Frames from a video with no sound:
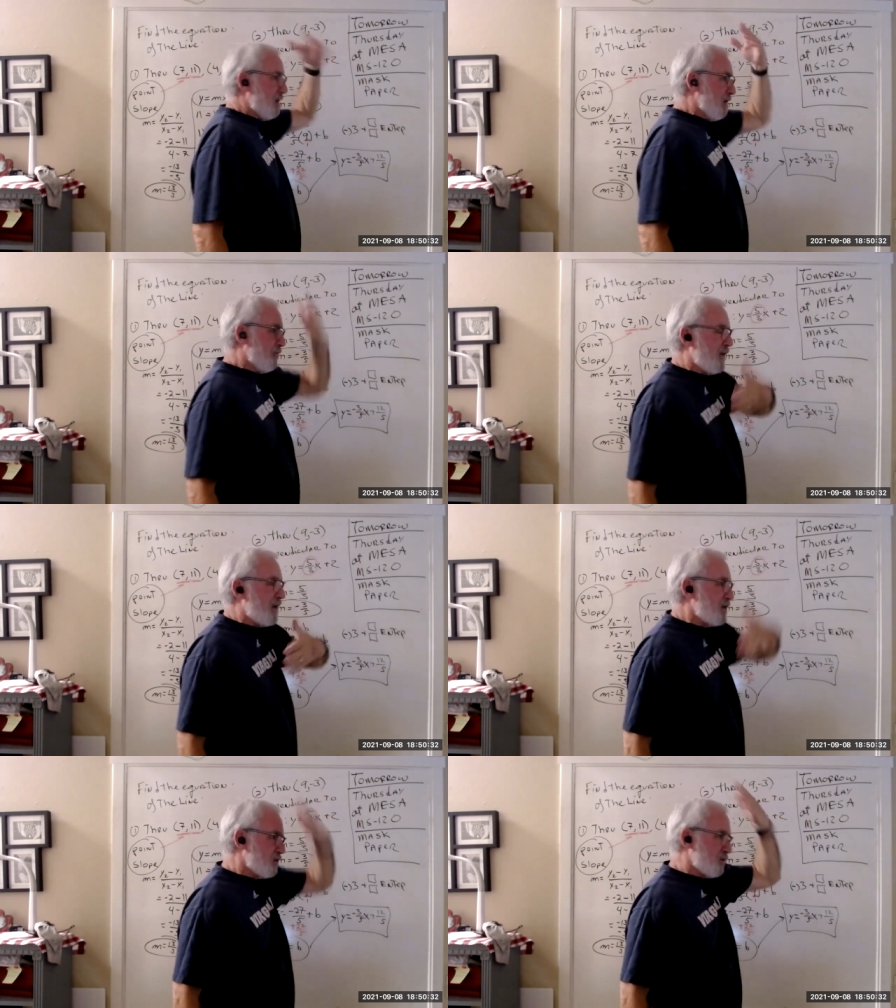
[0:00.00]
a
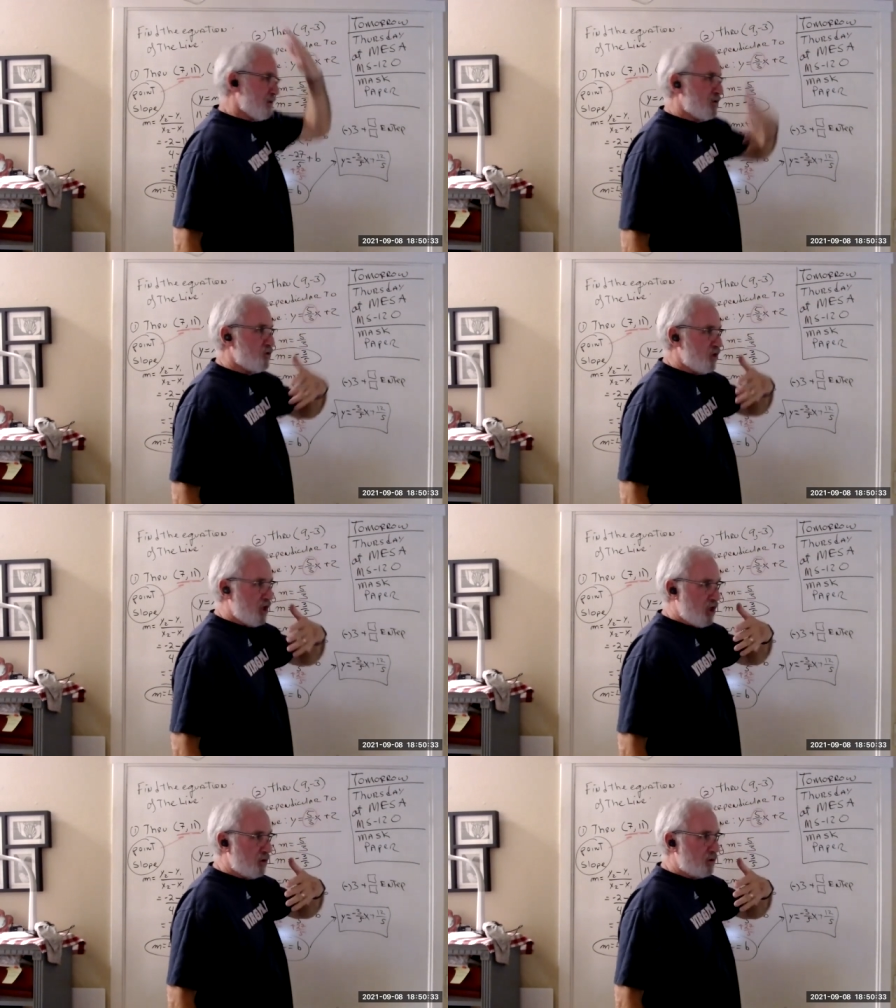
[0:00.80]
face
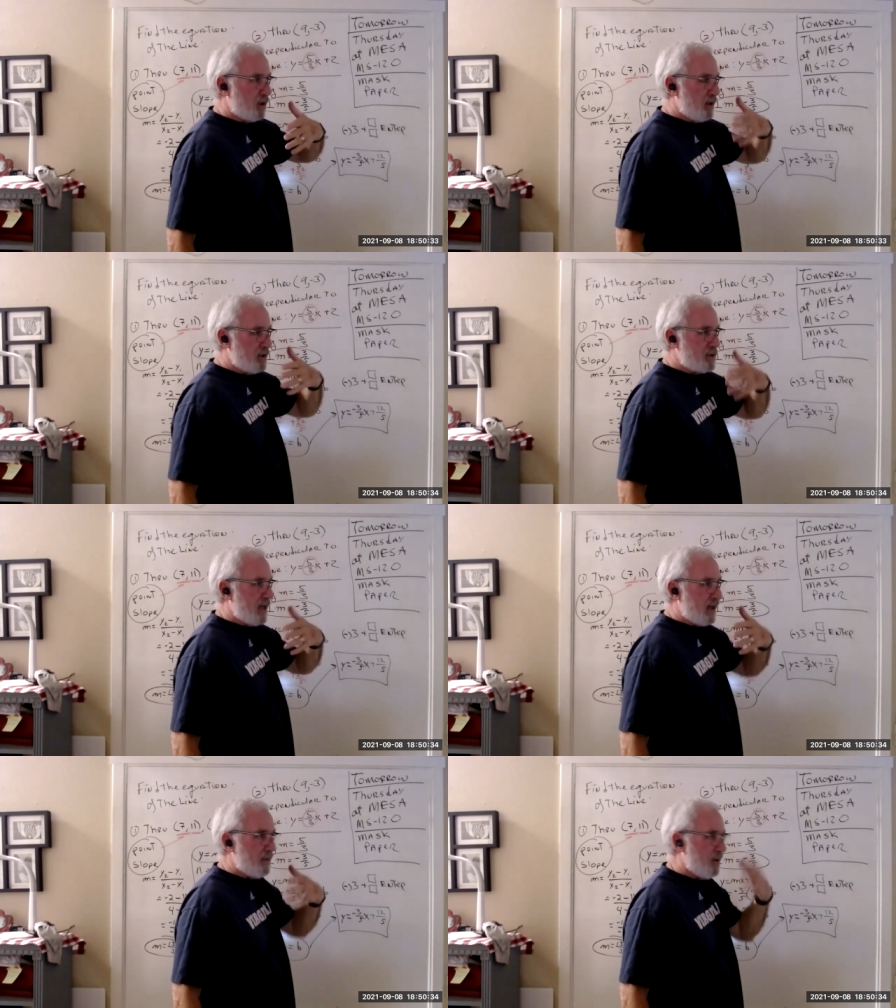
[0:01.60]
shield. It's
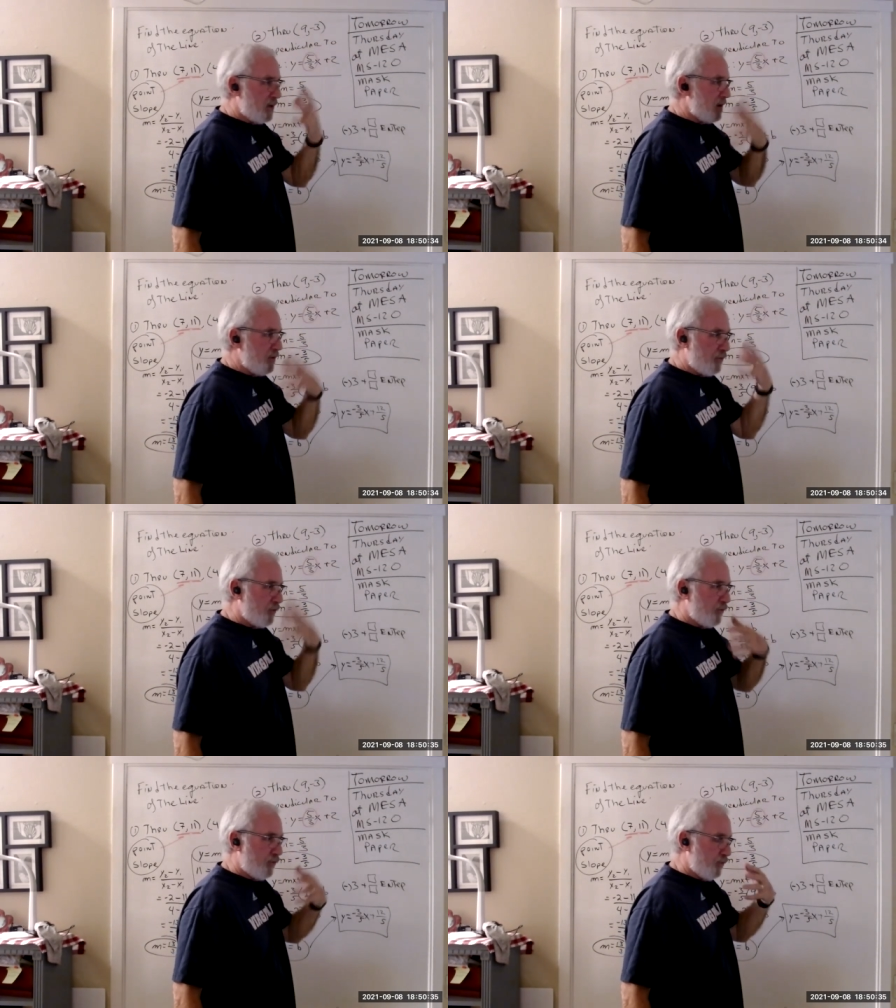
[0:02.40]
got to be one of those
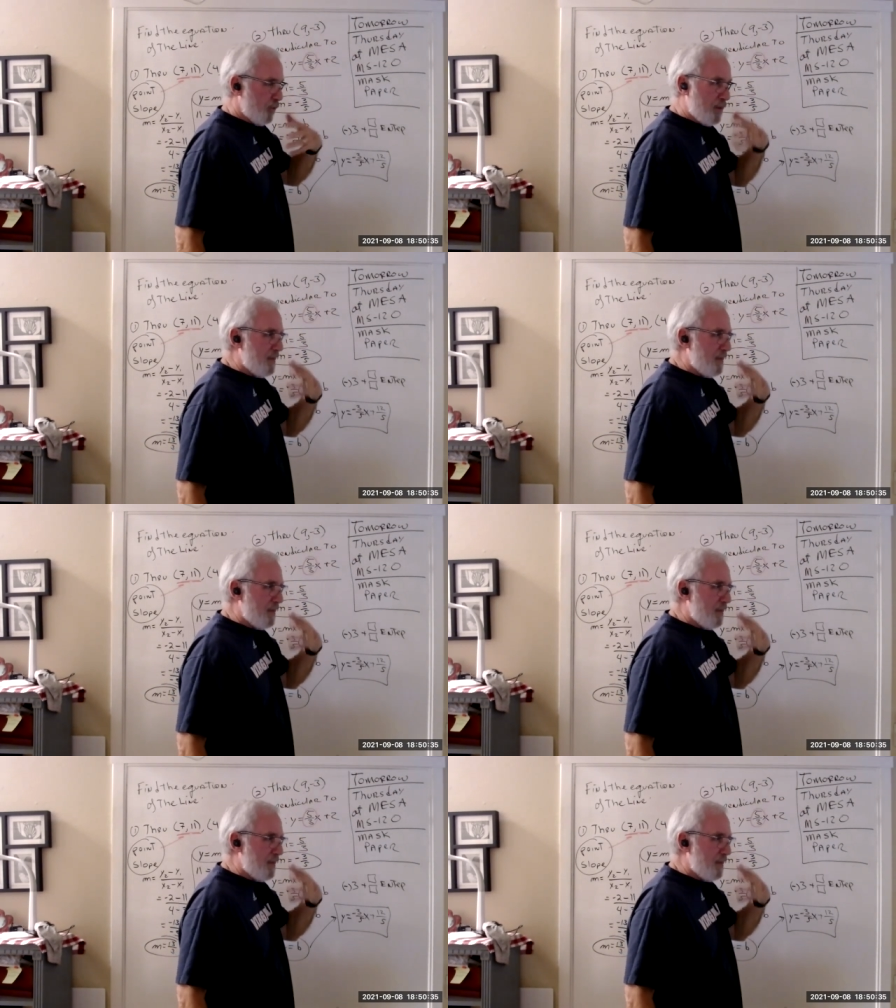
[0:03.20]
stupid